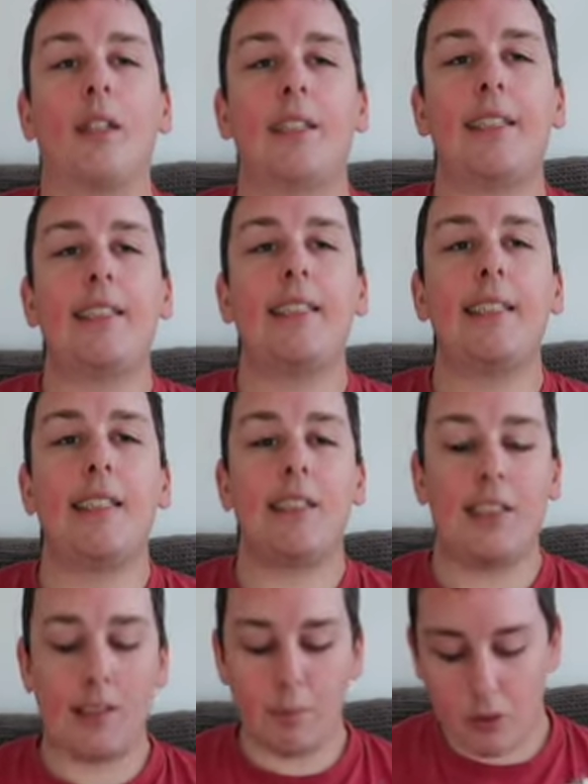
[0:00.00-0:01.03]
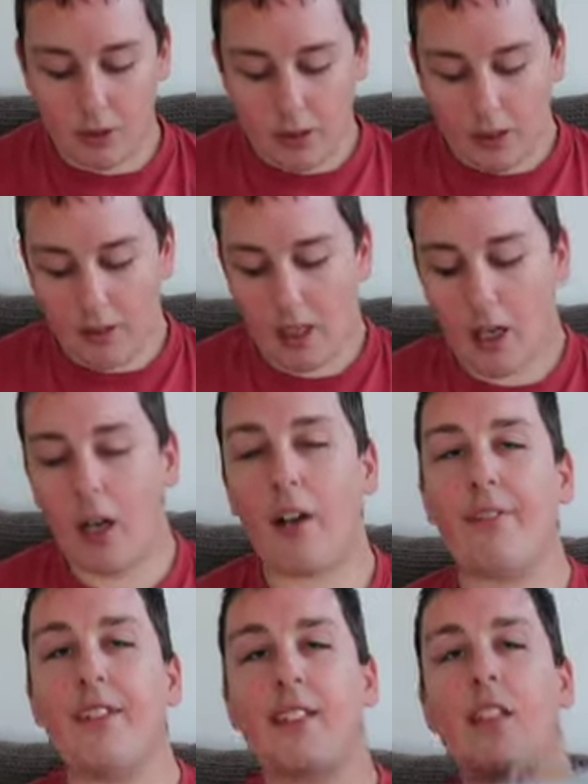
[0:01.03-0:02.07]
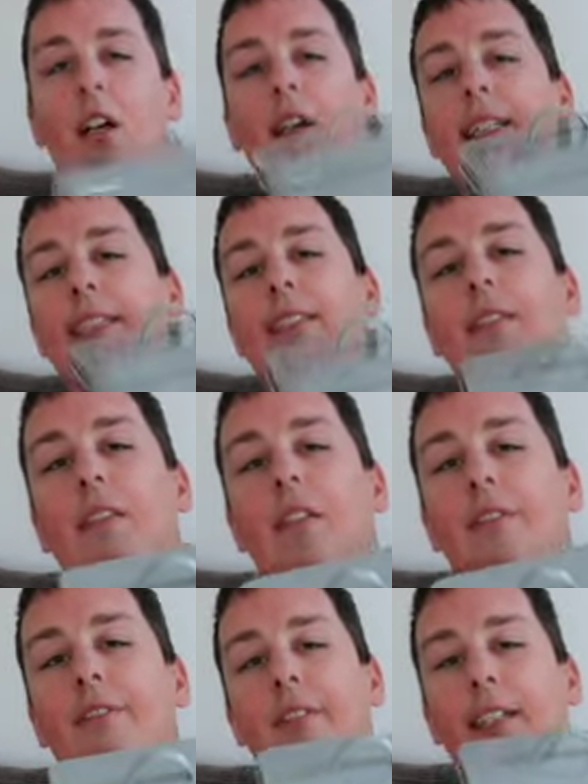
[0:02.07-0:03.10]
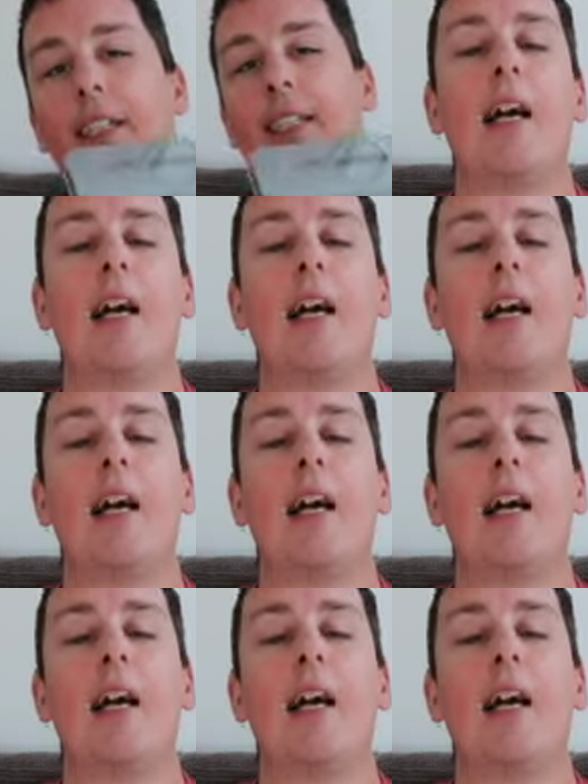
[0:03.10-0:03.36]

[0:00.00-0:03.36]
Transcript: I did see a small, like half the size of it,